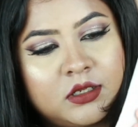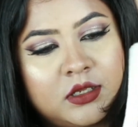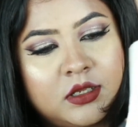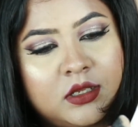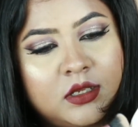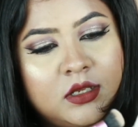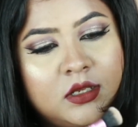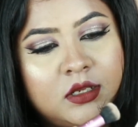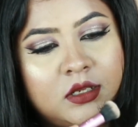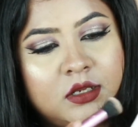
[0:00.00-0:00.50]

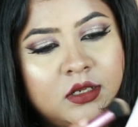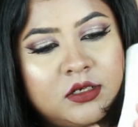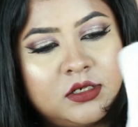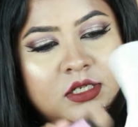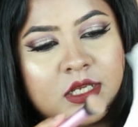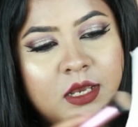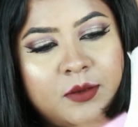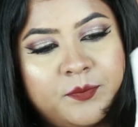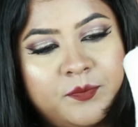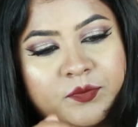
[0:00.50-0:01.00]
And
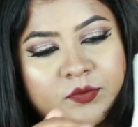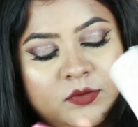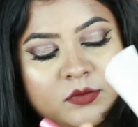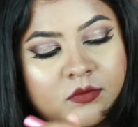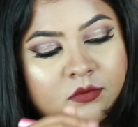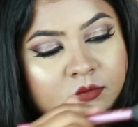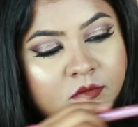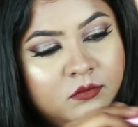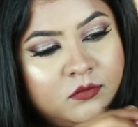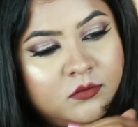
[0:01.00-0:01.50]
yeah,
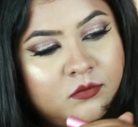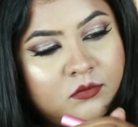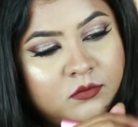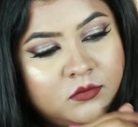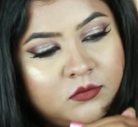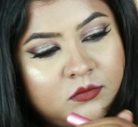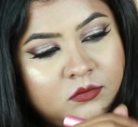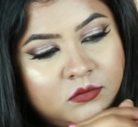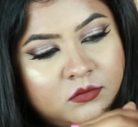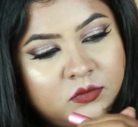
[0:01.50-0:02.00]

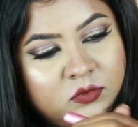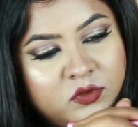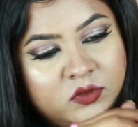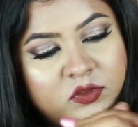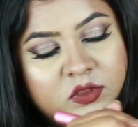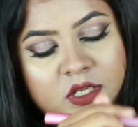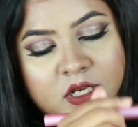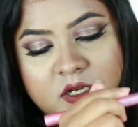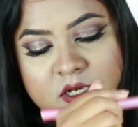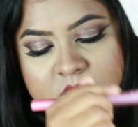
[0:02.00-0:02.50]

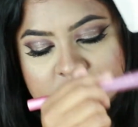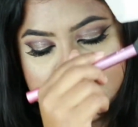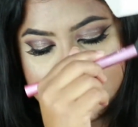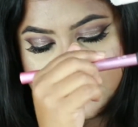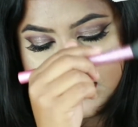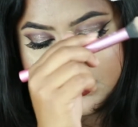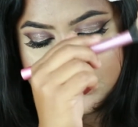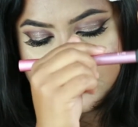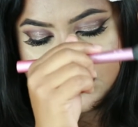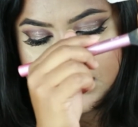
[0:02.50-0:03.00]
there is
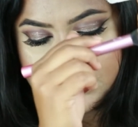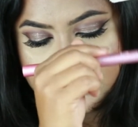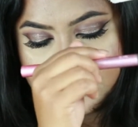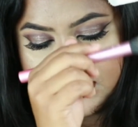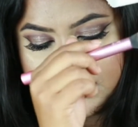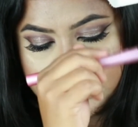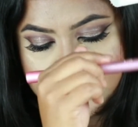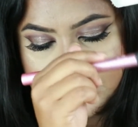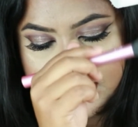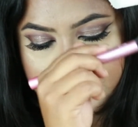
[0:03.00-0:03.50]

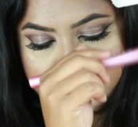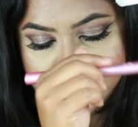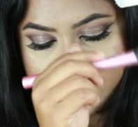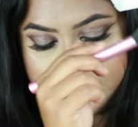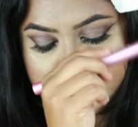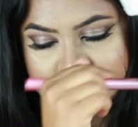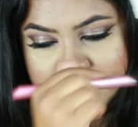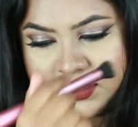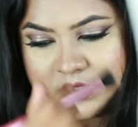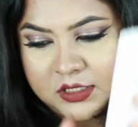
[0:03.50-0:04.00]
nothing
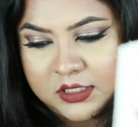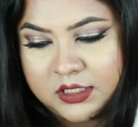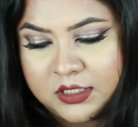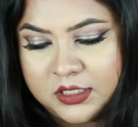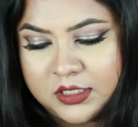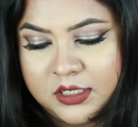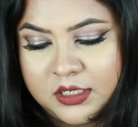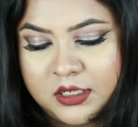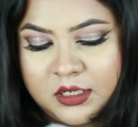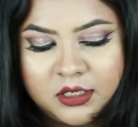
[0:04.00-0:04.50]
left.
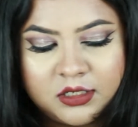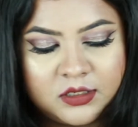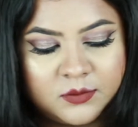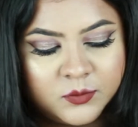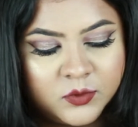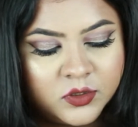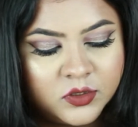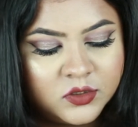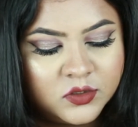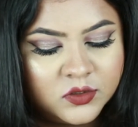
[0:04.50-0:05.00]

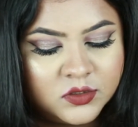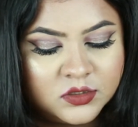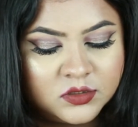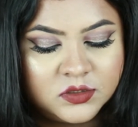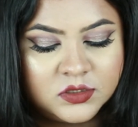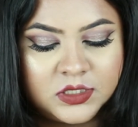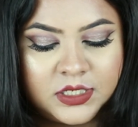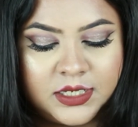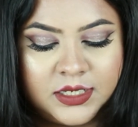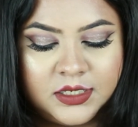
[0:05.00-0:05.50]
I'm going to
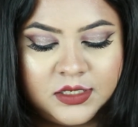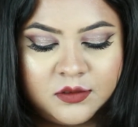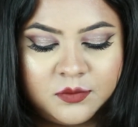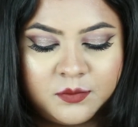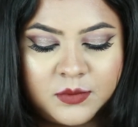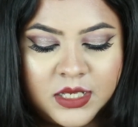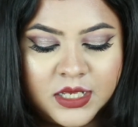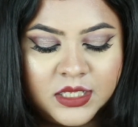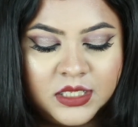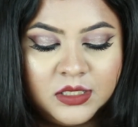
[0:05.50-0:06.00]
take
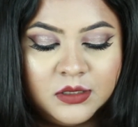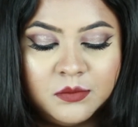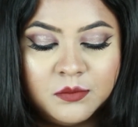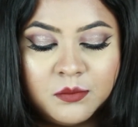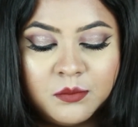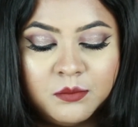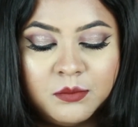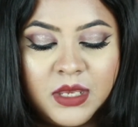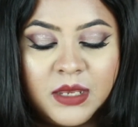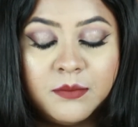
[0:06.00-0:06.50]
my
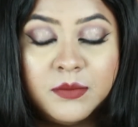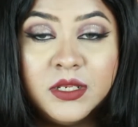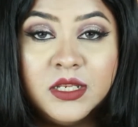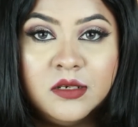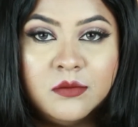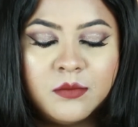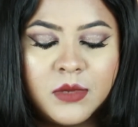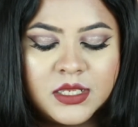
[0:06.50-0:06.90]
Maybelline